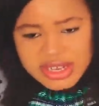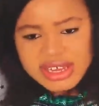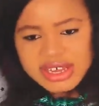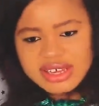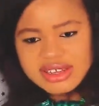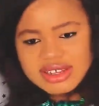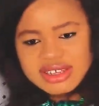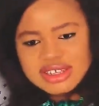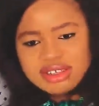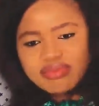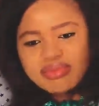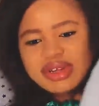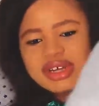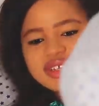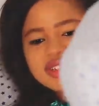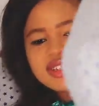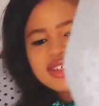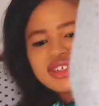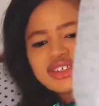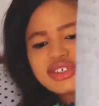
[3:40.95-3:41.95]
Like, this
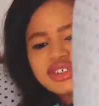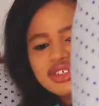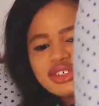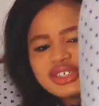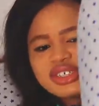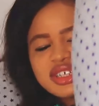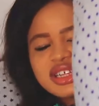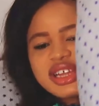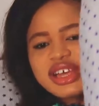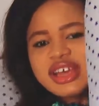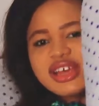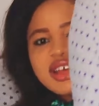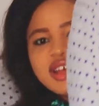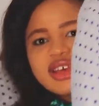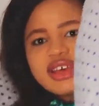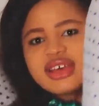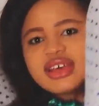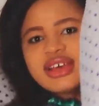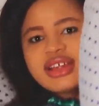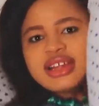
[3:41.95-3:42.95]
place is just like
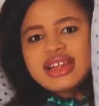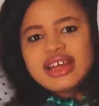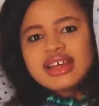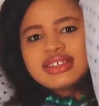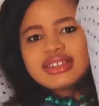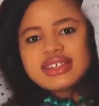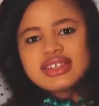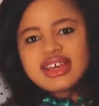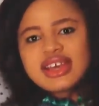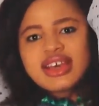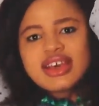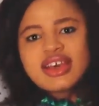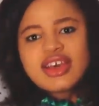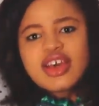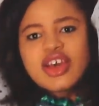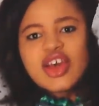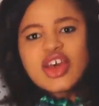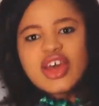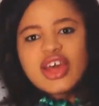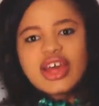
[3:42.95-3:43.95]
a lazy
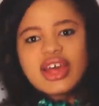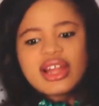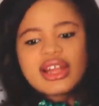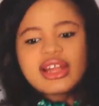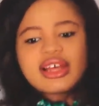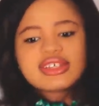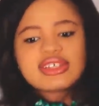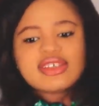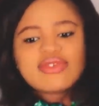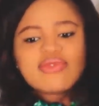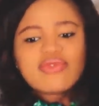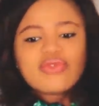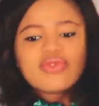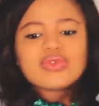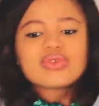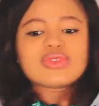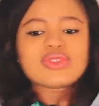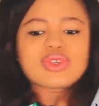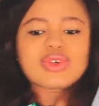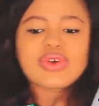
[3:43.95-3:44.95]

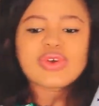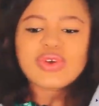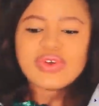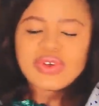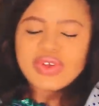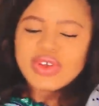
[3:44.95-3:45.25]
foot,